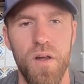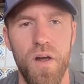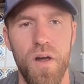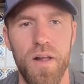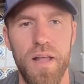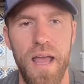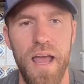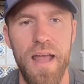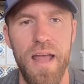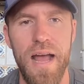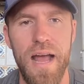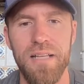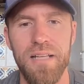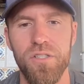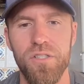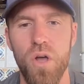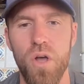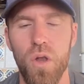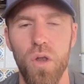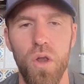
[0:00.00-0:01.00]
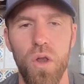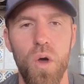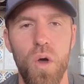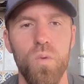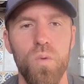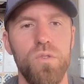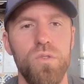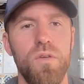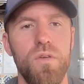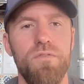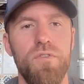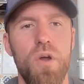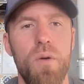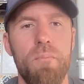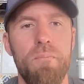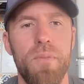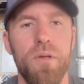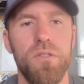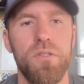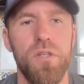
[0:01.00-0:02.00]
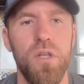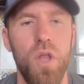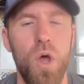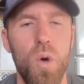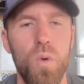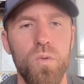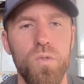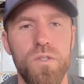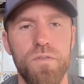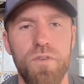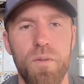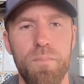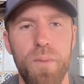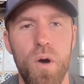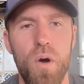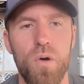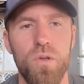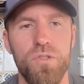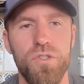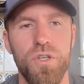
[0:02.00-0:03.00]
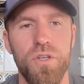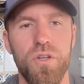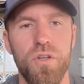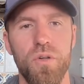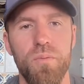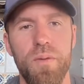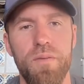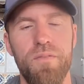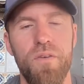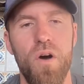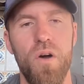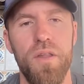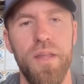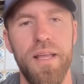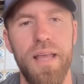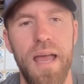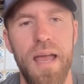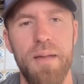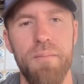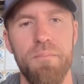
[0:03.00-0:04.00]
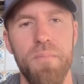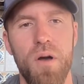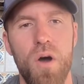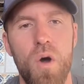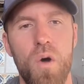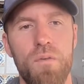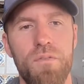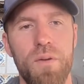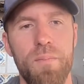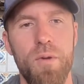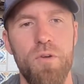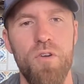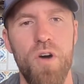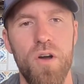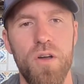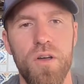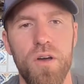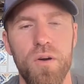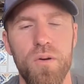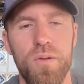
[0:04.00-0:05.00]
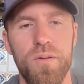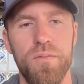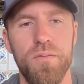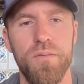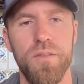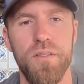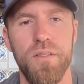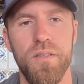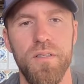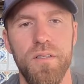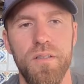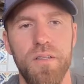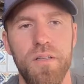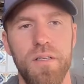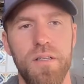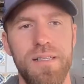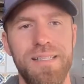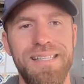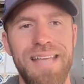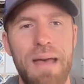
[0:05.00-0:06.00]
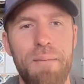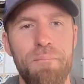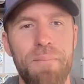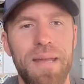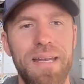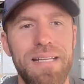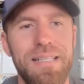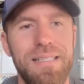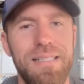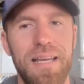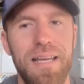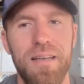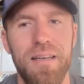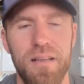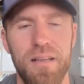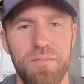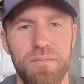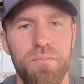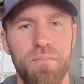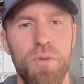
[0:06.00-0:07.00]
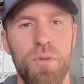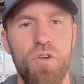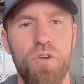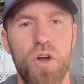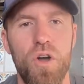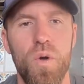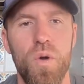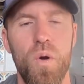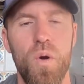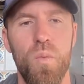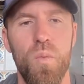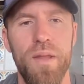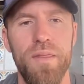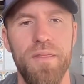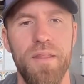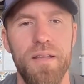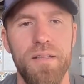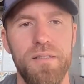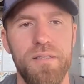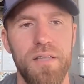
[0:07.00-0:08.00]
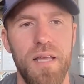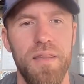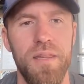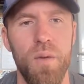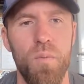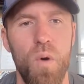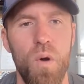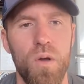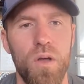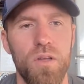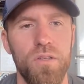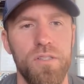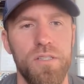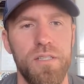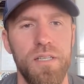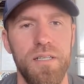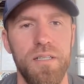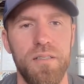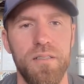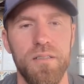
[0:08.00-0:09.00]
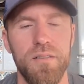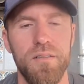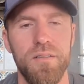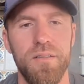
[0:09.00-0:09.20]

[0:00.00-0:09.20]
Okay, I saw loads of numbers, loads for Portugal before the game over Morocco. 10 minutes in, Morocco will win this and they won't concede.